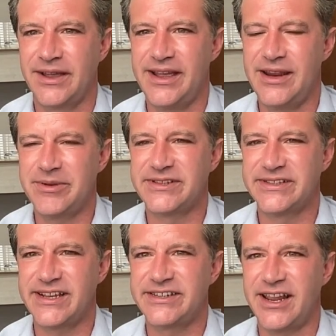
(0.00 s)
INB says,
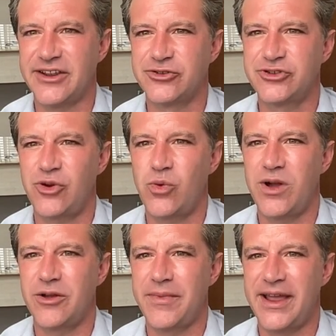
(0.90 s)
thanks a lot. You're so
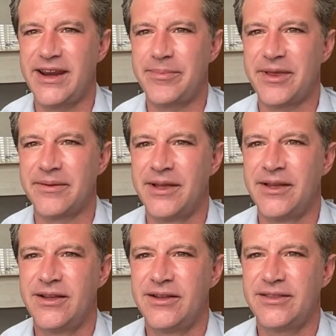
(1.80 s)
welcome, INB.
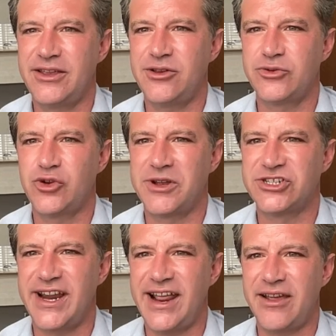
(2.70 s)
Thank you so much,
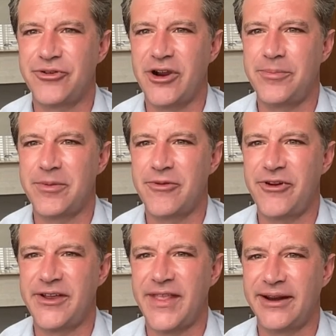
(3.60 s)
Nana, for helping me
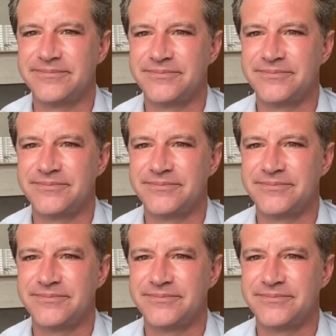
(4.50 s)
find that.